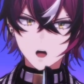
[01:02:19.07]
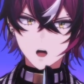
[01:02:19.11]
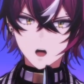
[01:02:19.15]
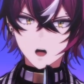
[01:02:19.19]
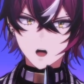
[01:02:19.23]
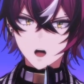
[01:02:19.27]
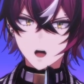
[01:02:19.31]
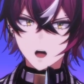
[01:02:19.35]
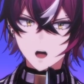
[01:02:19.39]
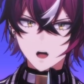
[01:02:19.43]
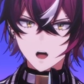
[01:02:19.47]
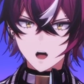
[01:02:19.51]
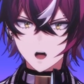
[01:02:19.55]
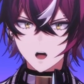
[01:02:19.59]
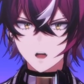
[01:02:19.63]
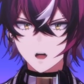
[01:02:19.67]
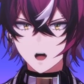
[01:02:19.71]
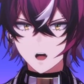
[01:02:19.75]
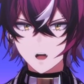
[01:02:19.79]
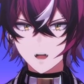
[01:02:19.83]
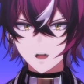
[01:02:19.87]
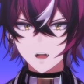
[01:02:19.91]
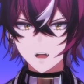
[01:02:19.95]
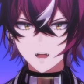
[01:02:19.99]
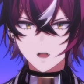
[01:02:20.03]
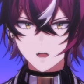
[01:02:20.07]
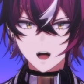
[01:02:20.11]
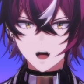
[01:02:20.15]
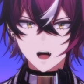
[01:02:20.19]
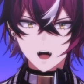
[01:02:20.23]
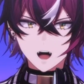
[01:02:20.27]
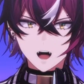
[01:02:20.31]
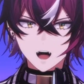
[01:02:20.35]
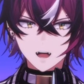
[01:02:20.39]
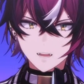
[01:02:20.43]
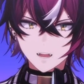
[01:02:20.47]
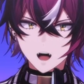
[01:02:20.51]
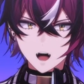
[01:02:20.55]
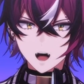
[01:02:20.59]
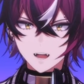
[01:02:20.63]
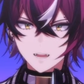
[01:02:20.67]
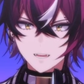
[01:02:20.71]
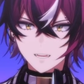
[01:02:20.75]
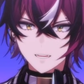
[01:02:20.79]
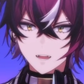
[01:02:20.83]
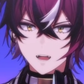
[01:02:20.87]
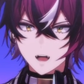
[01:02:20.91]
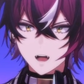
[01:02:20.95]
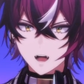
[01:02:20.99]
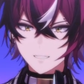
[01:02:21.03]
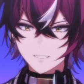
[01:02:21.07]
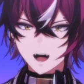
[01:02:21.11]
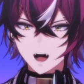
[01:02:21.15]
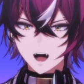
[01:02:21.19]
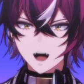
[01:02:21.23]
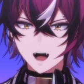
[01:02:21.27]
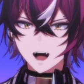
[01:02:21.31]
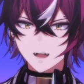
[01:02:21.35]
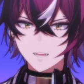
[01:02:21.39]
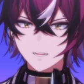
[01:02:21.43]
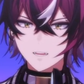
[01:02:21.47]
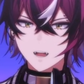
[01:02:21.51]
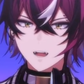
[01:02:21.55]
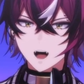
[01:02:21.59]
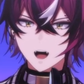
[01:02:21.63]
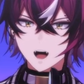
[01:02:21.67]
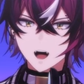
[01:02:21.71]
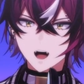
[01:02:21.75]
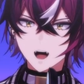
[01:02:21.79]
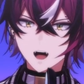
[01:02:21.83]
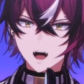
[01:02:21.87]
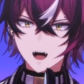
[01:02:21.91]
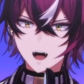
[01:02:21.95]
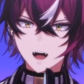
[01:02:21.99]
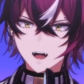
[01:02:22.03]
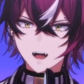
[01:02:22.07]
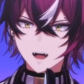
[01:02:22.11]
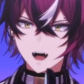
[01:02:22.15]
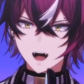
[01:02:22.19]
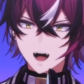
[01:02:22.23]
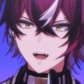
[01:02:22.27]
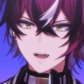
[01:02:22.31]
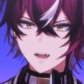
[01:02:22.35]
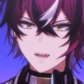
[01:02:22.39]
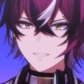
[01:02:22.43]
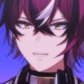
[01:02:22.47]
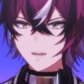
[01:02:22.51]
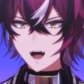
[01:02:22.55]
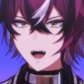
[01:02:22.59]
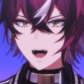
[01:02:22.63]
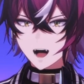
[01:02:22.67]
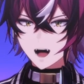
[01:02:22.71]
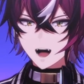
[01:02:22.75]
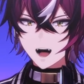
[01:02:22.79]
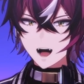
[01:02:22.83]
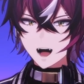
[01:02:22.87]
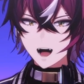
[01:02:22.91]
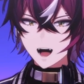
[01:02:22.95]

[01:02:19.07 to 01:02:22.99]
another thing that makes me the best is my